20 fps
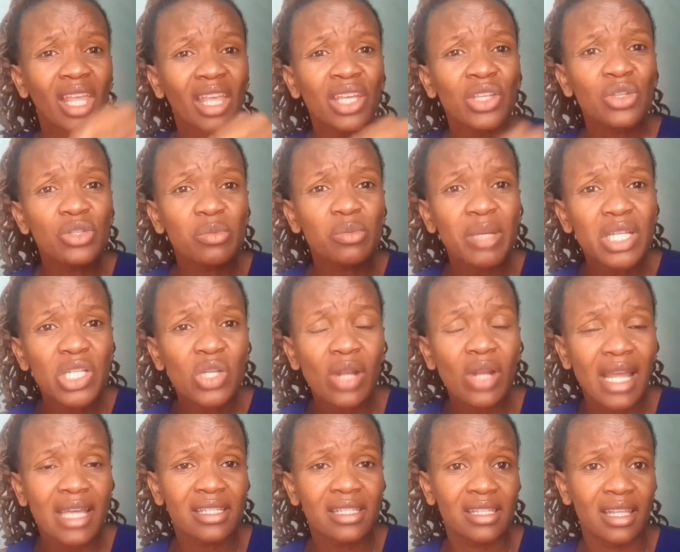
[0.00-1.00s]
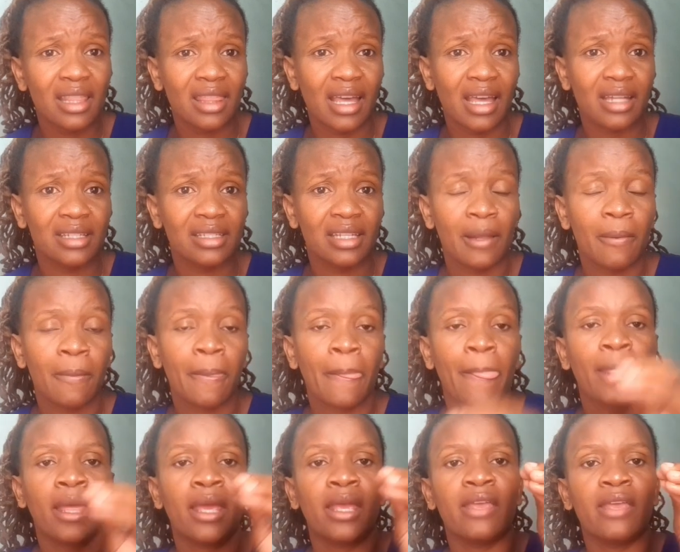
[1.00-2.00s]
you're specialized in that
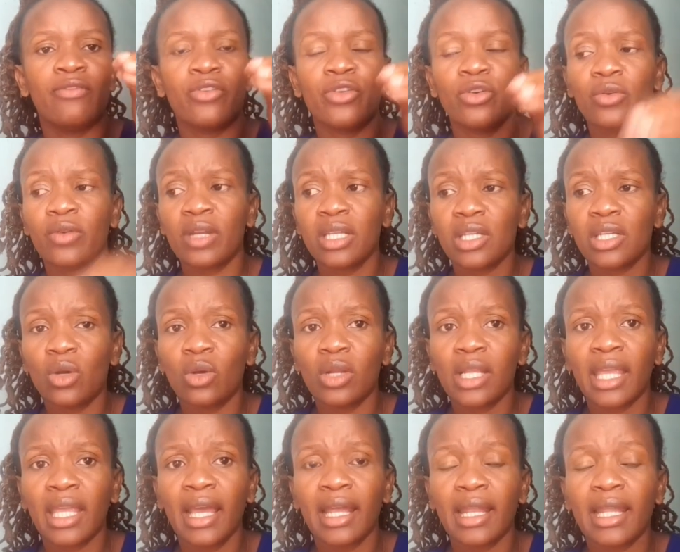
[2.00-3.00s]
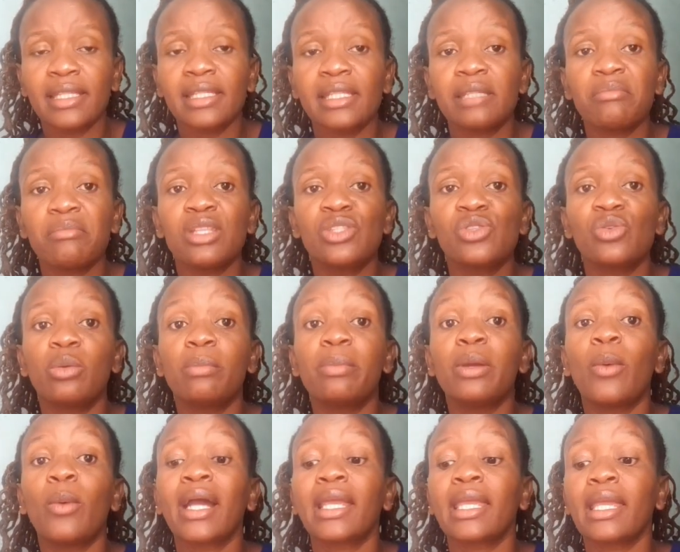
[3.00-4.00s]
if you're critical care nurse, it means you will be
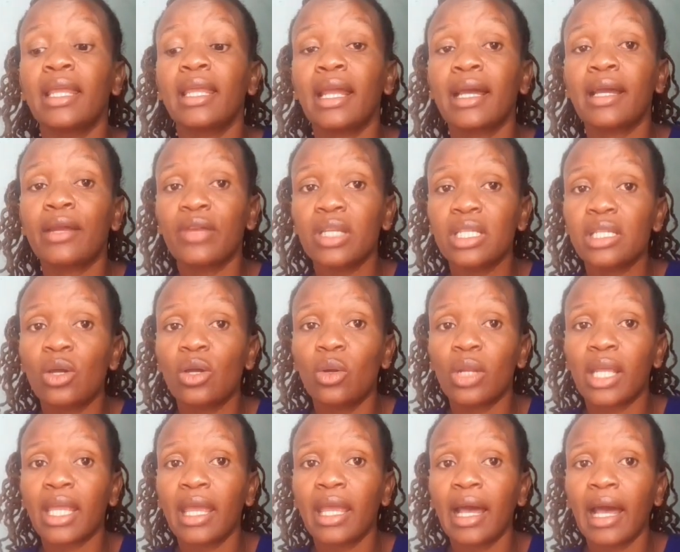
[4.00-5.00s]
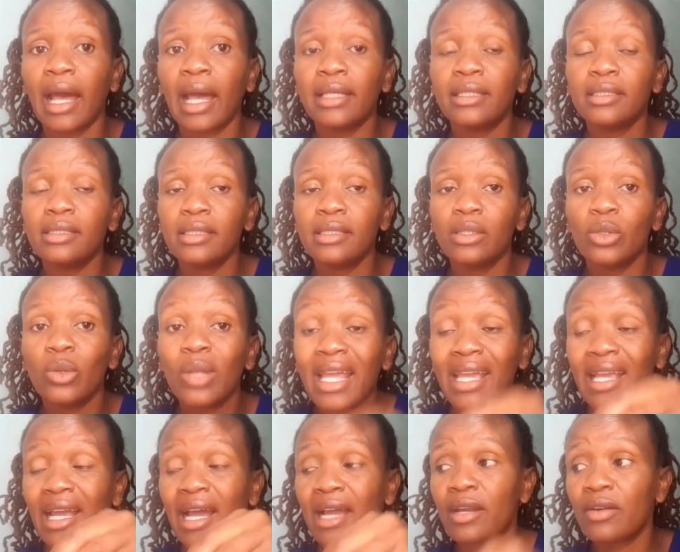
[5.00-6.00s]
working in a critical care IC, like
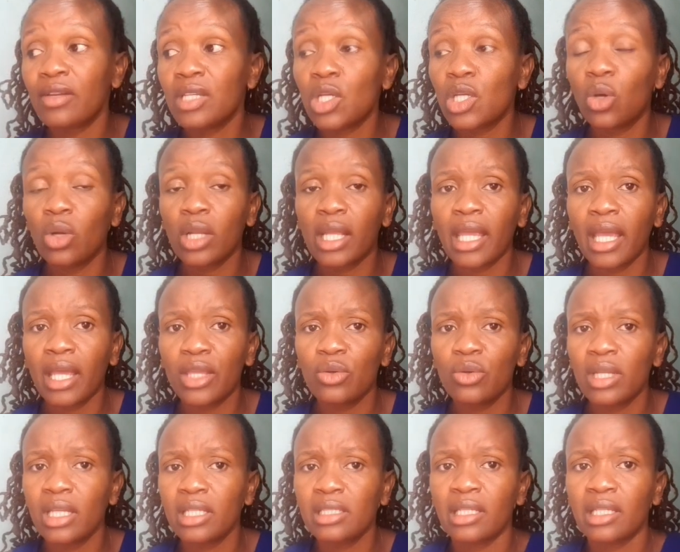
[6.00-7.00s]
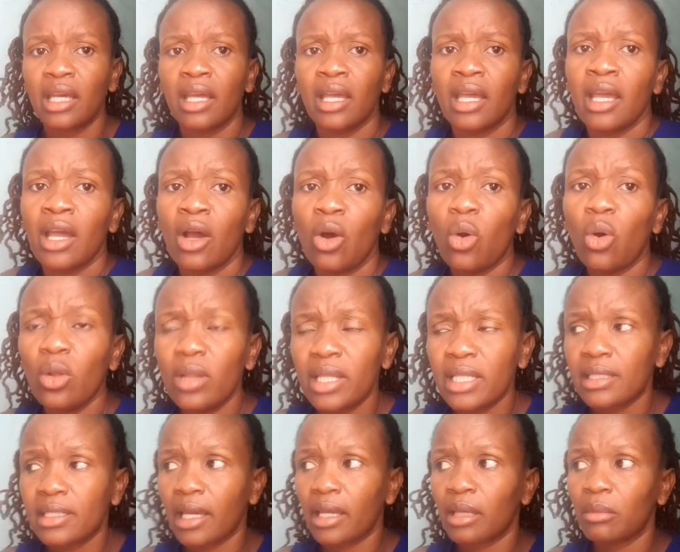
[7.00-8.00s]
a critical care unit all
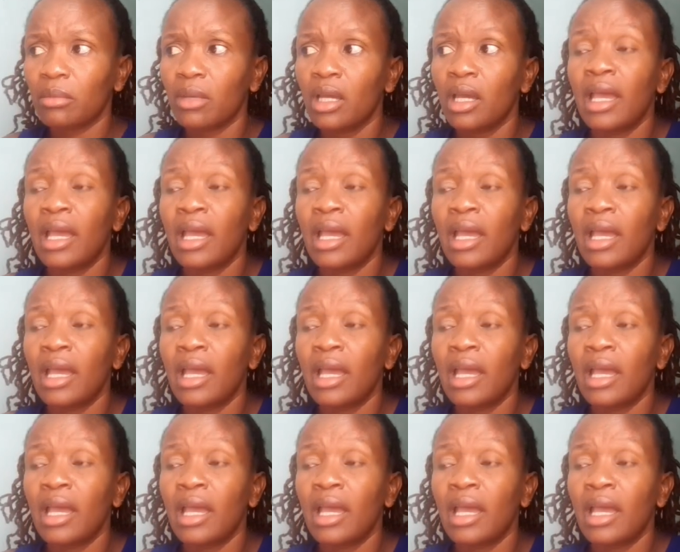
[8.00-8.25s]
the time.